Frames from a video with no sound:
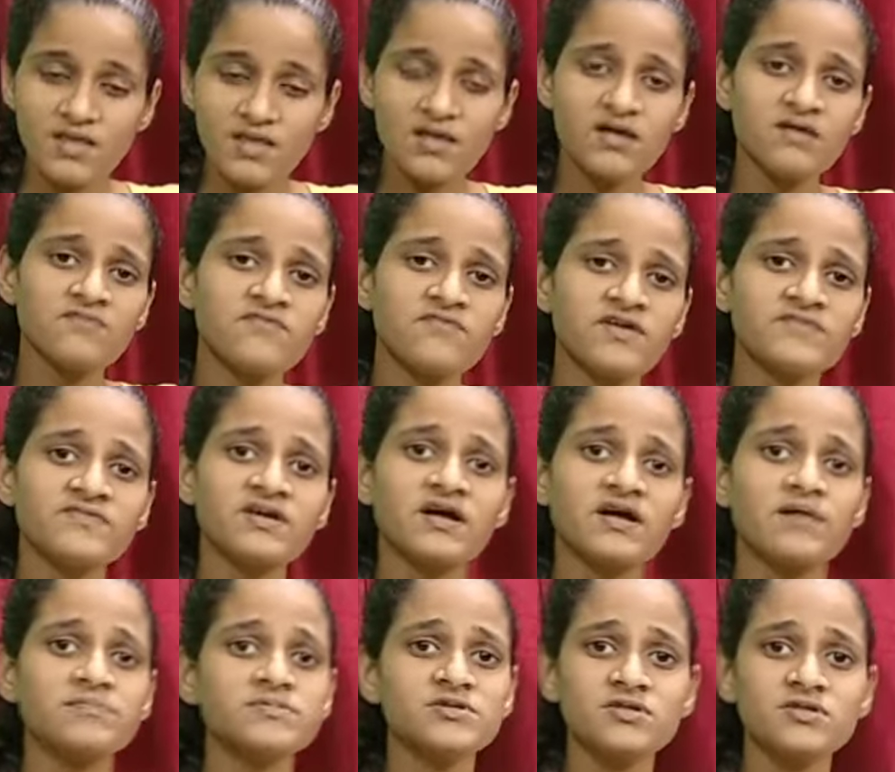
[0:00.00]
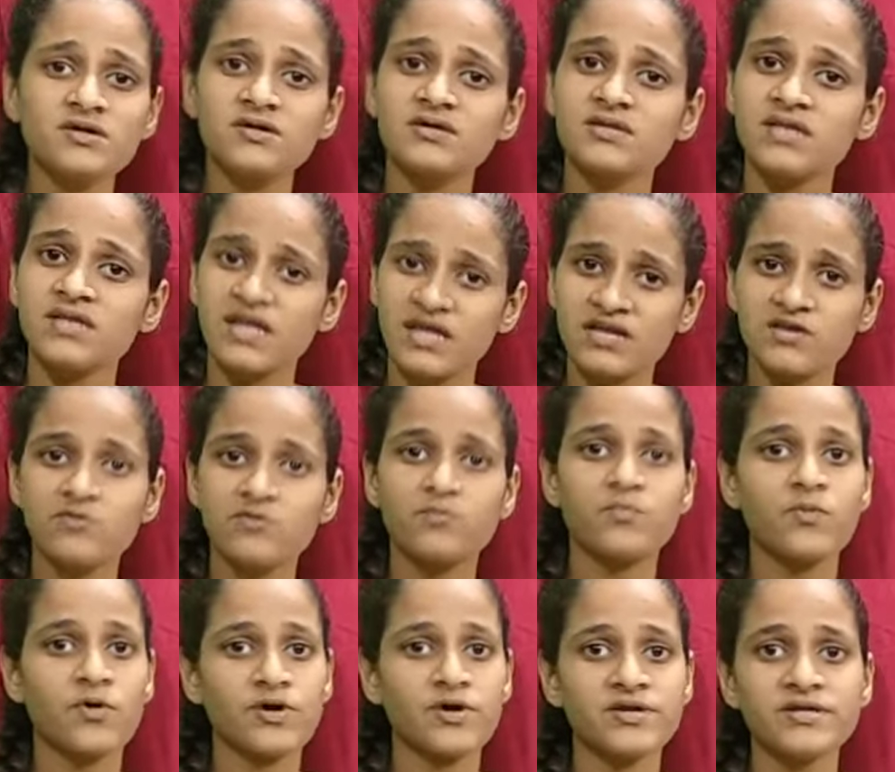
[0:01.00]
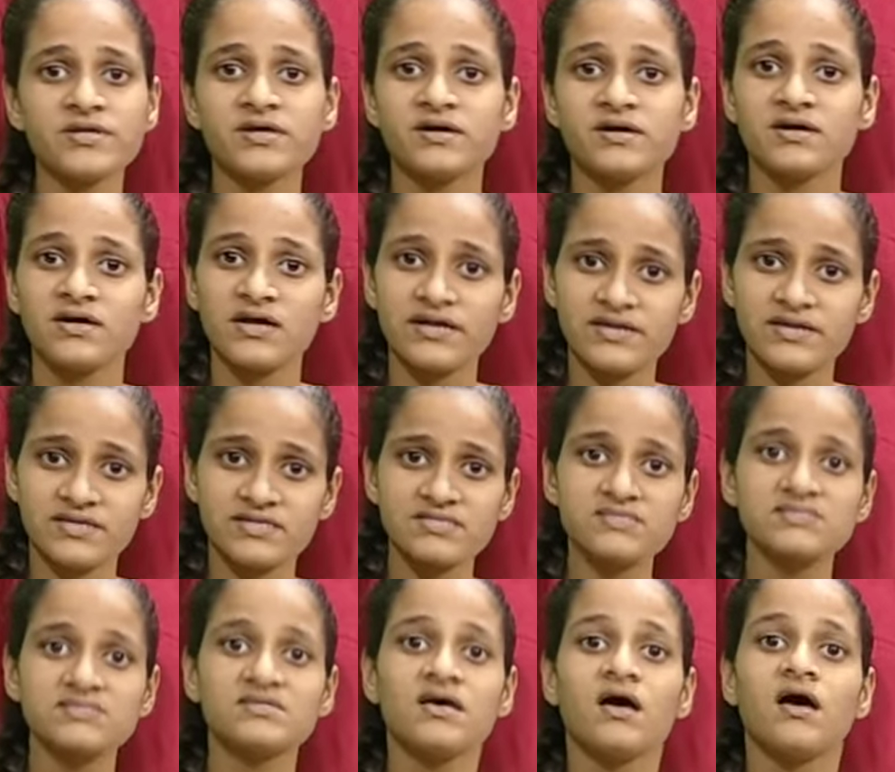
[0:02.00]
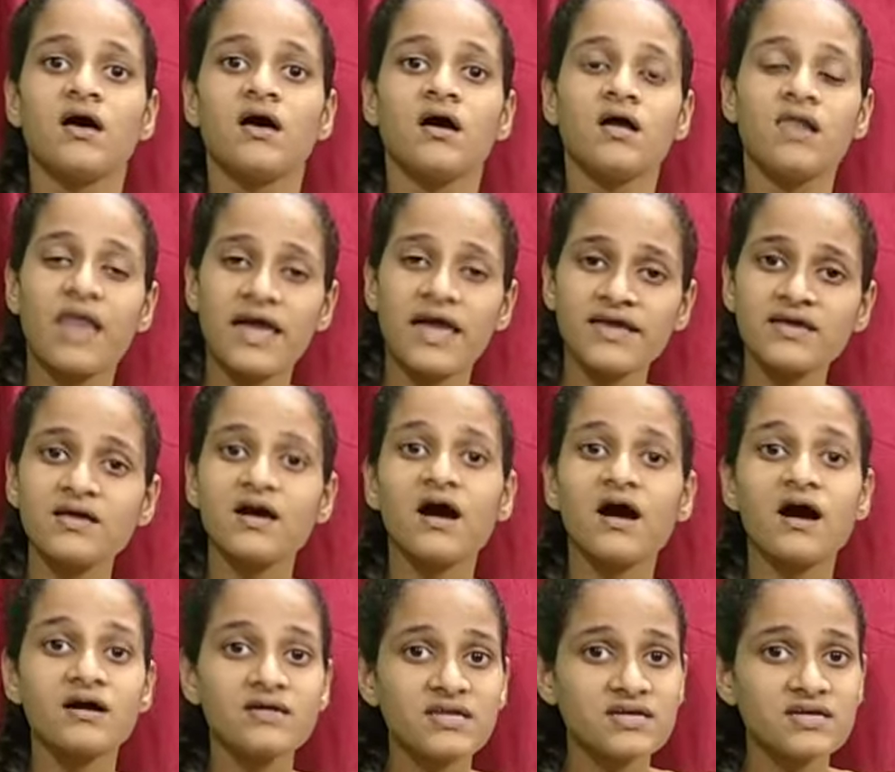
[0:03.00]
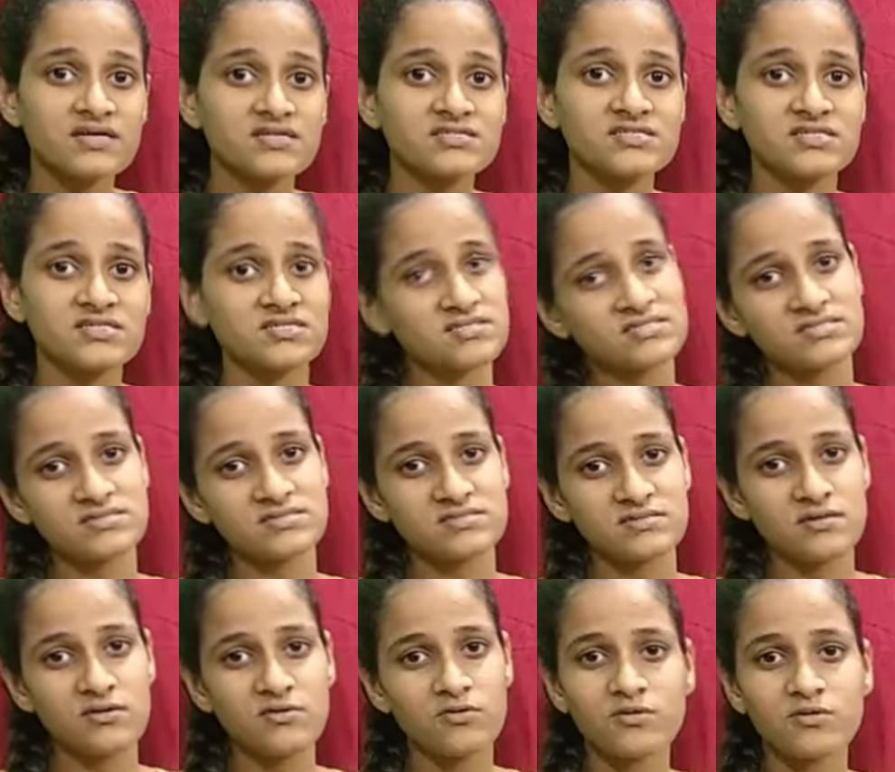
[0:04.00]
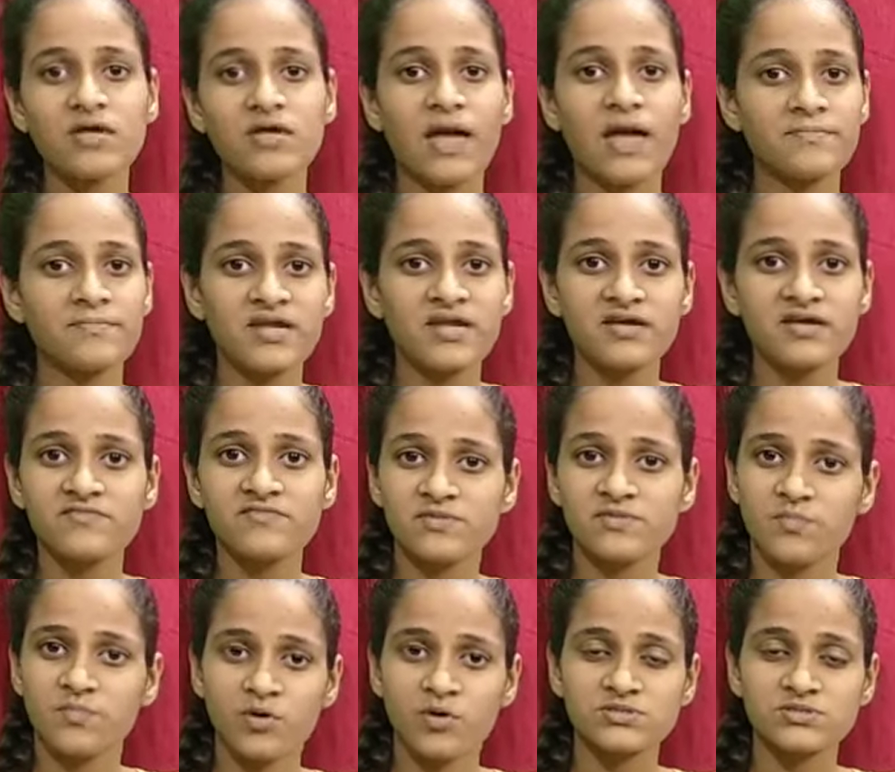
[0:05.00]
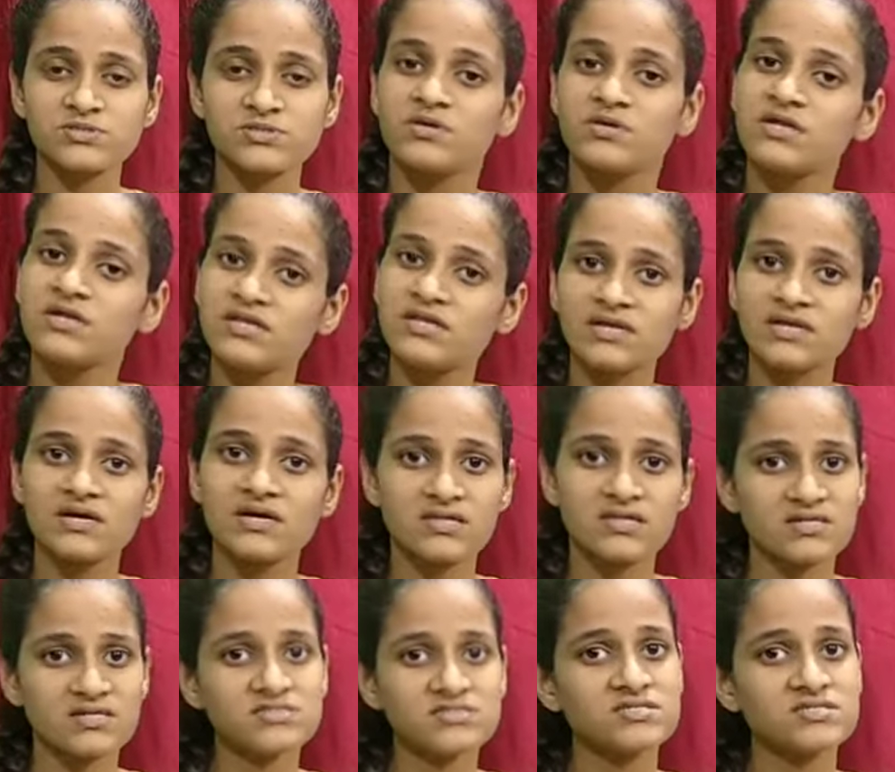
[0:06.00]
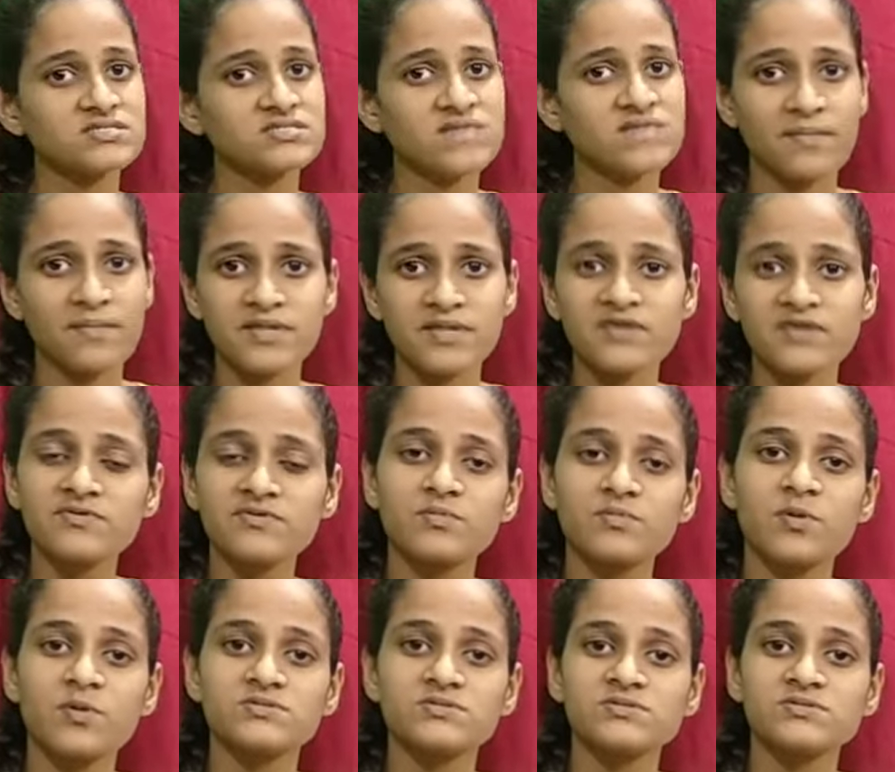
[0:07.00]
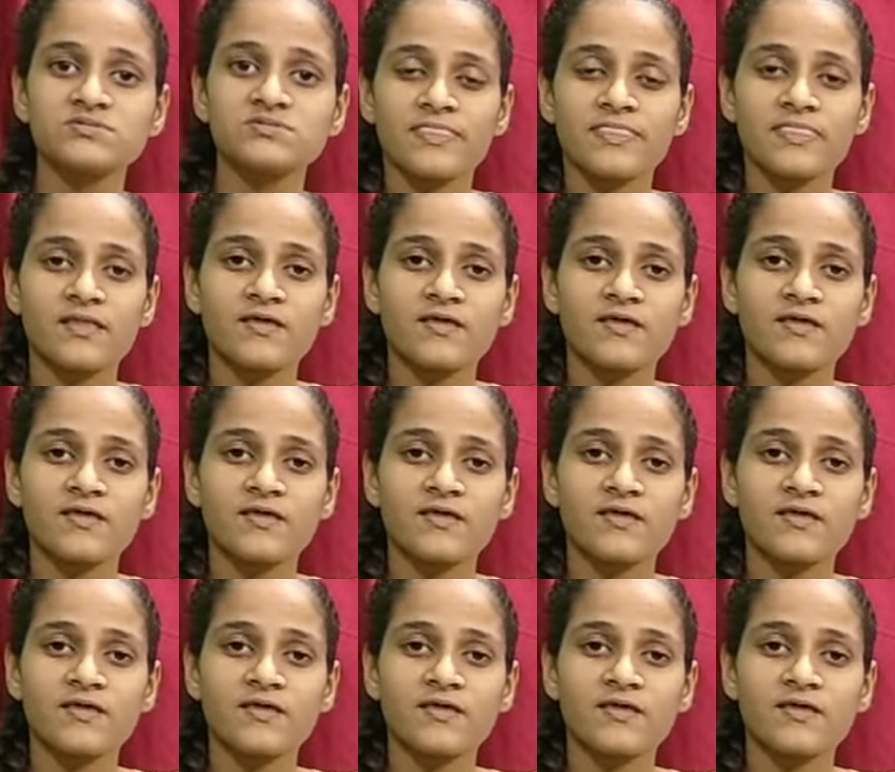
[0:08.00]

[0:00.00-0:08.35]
when we come to the negative point, it is like agriculture is gambling with monsoon. Indian agriculture is gambling with monsoon.